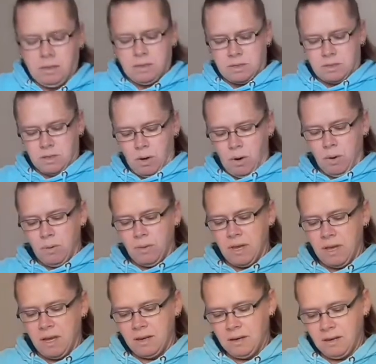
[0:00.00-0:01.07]
So
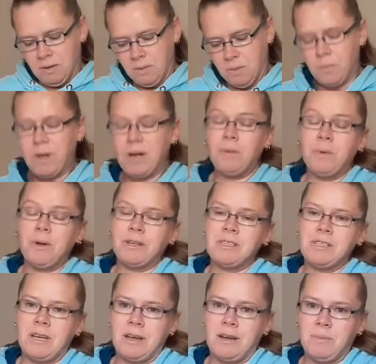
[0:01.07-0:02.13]
then when I worked
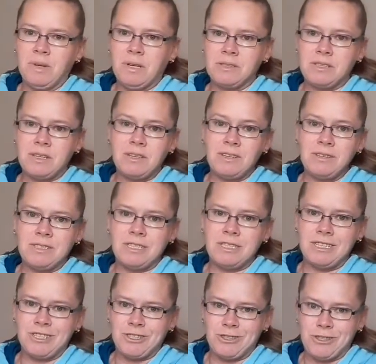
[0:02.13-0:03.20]
it out, because I don't
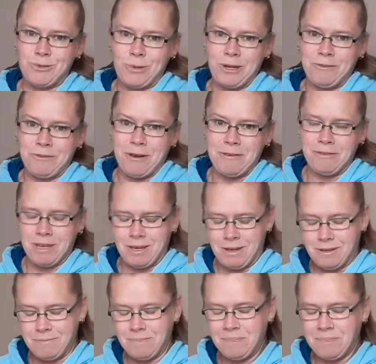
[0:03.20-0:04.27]
stitch on 25
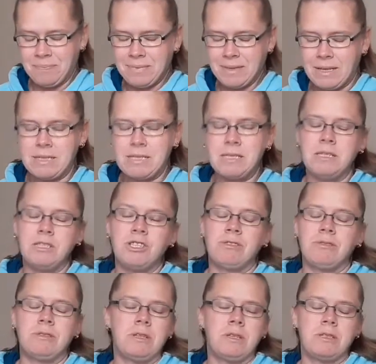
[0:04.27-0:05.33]
count, I stitch on
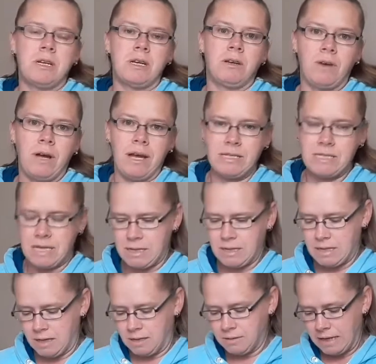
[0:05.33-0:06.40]
16 or 18
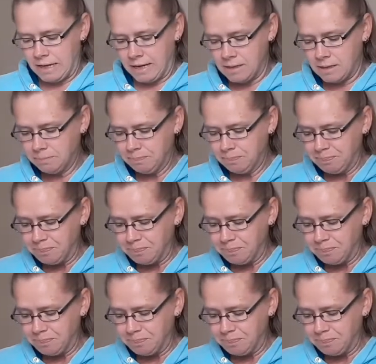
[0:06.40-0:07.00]
count Aida.